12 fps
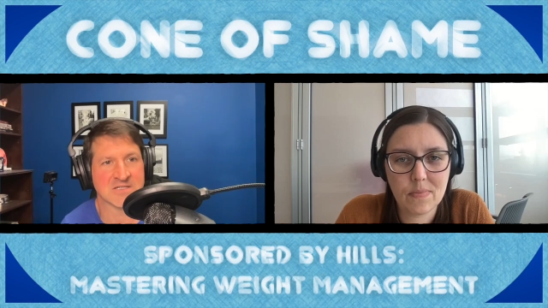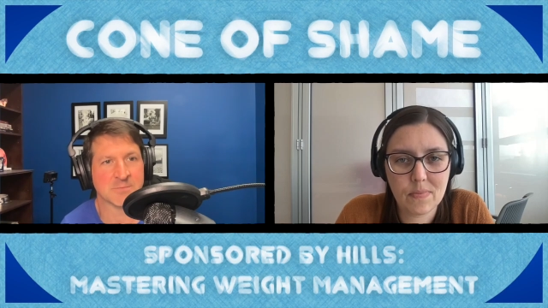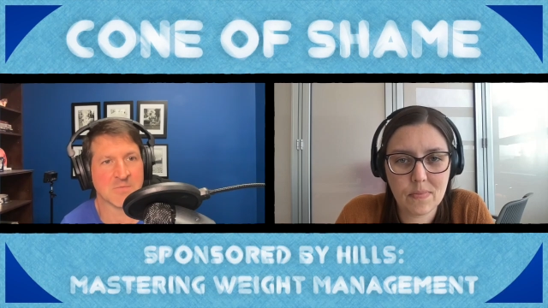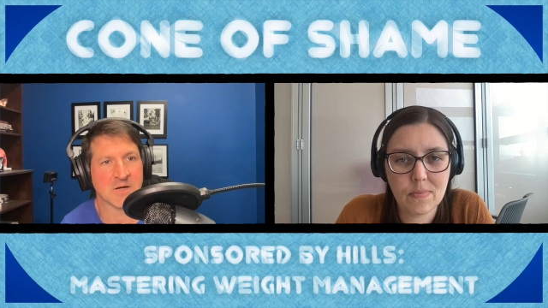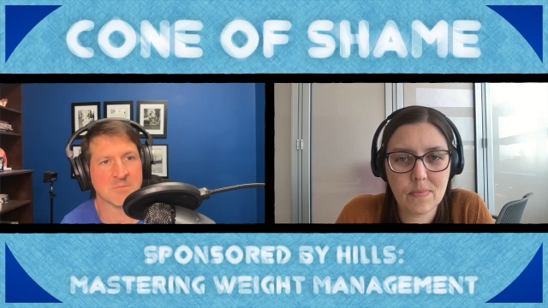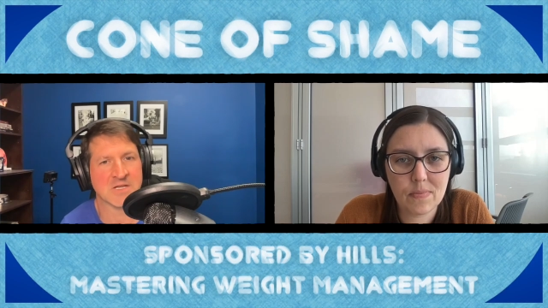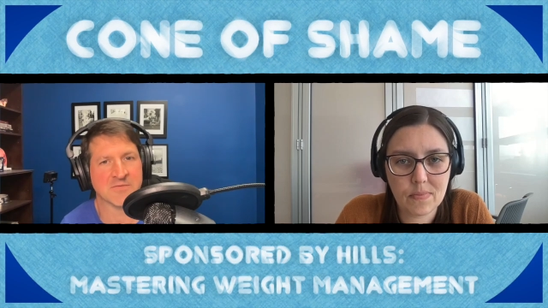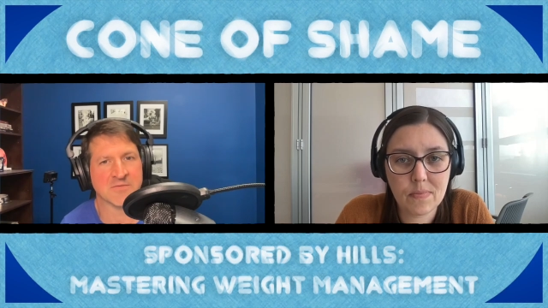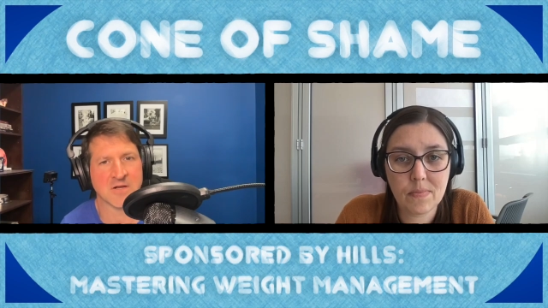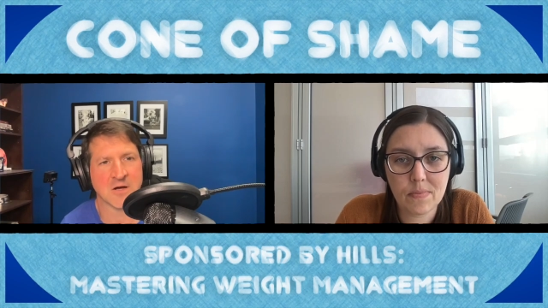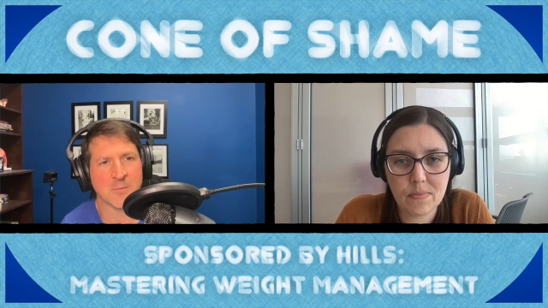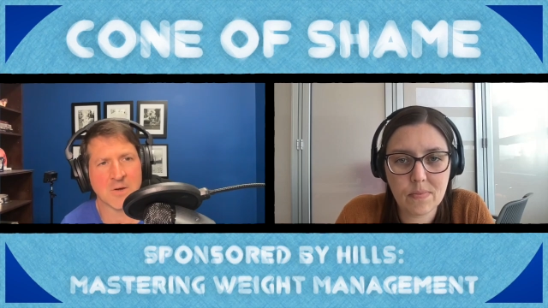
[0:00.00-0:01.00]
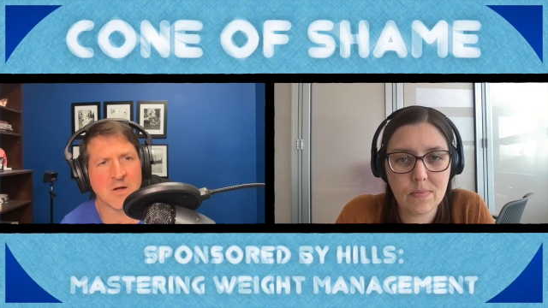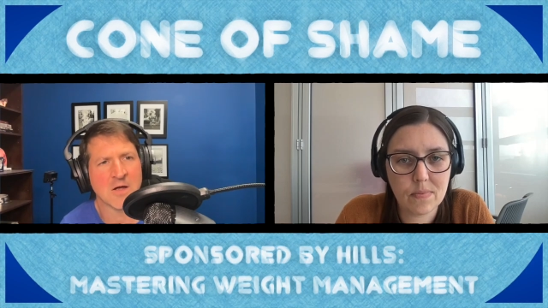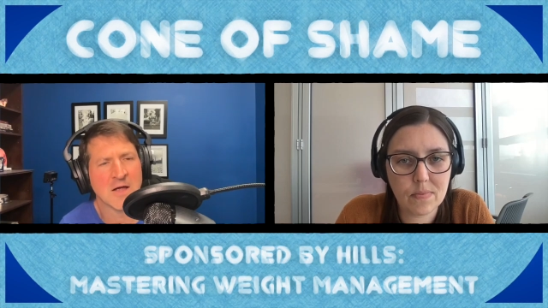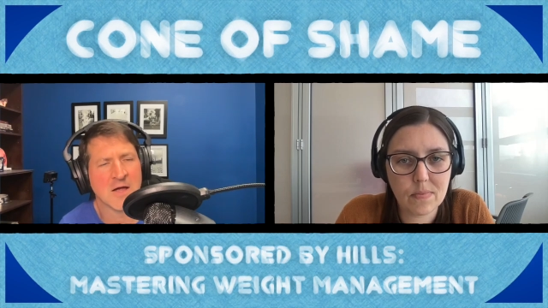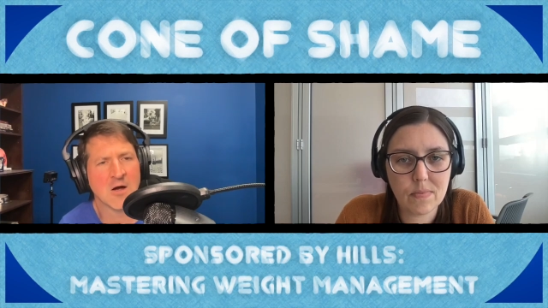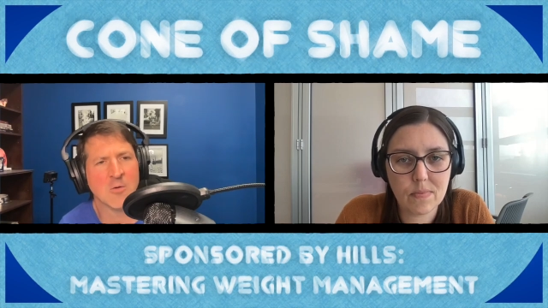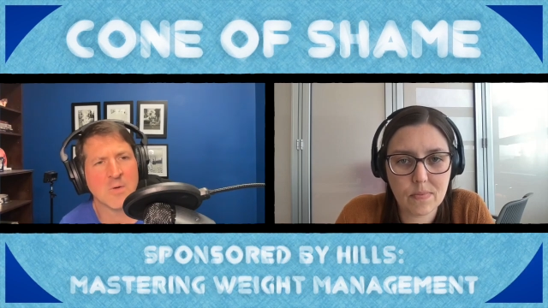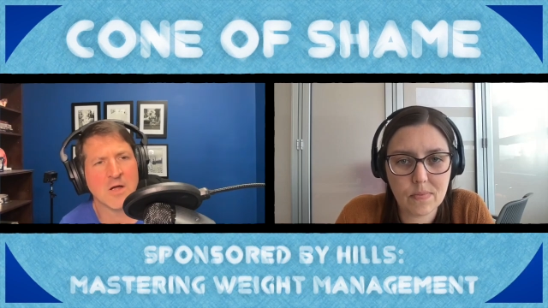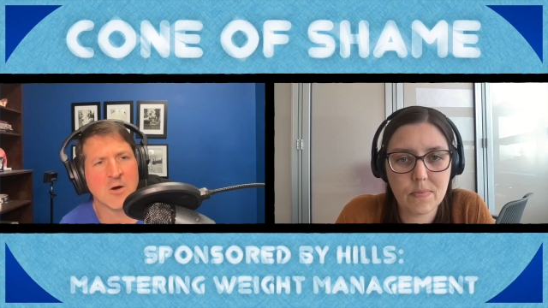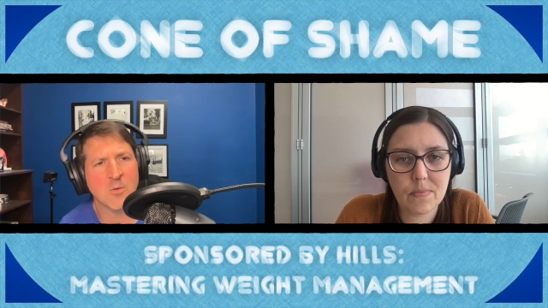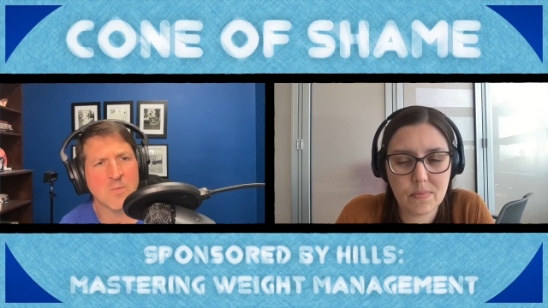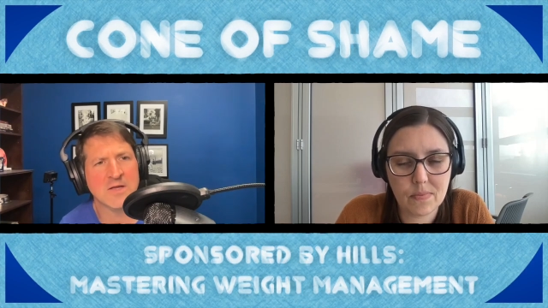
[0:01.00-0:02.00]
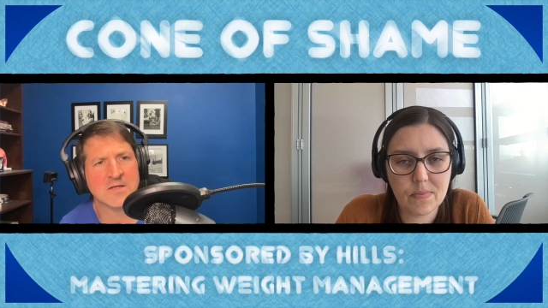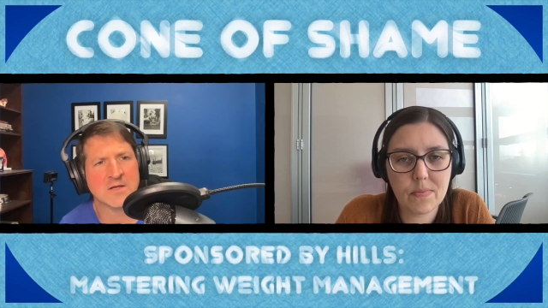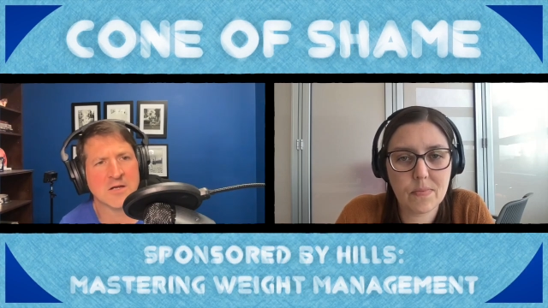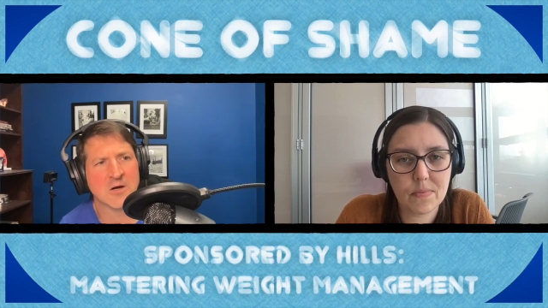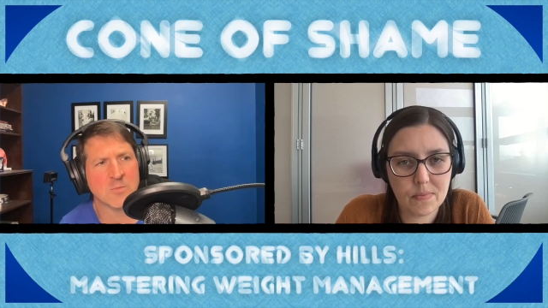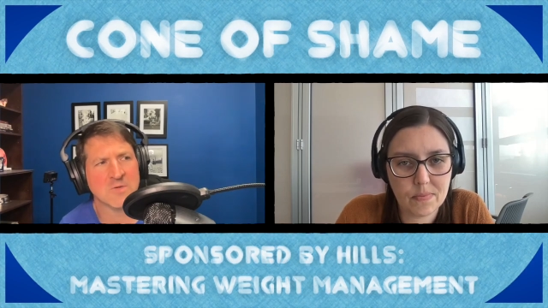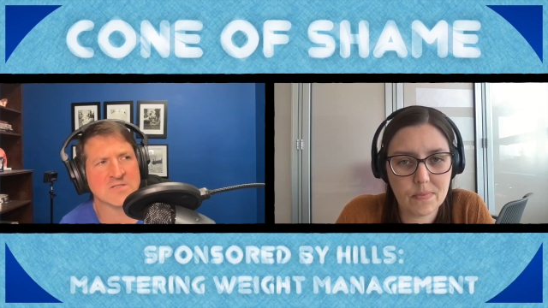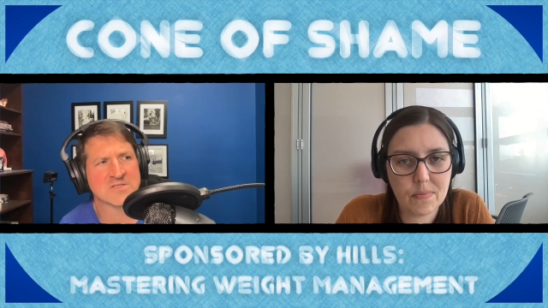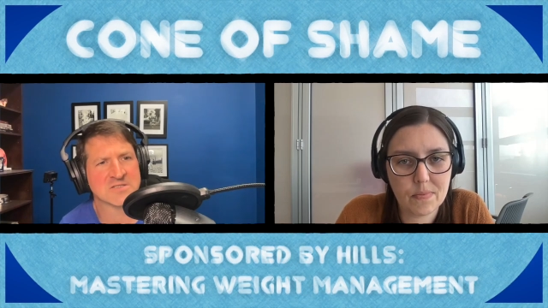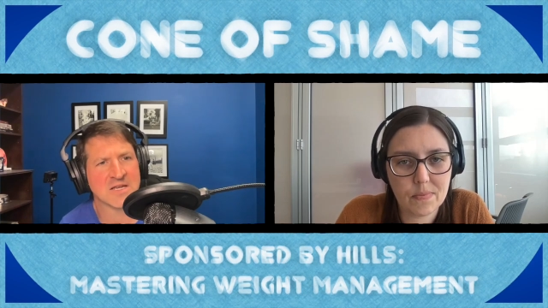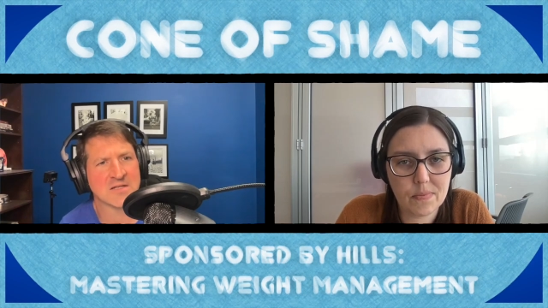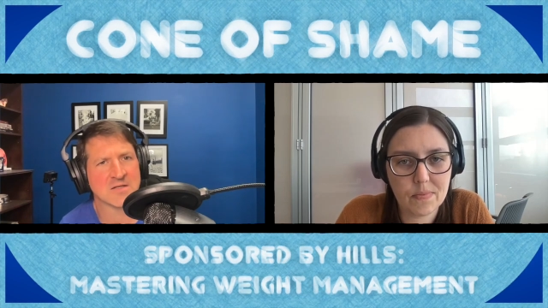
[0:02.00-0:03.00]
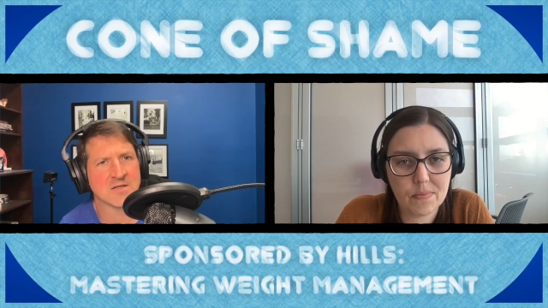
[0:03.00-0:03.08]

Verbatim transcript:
Speaker 1: I'm, I'm giving up. Help, help me, help me set,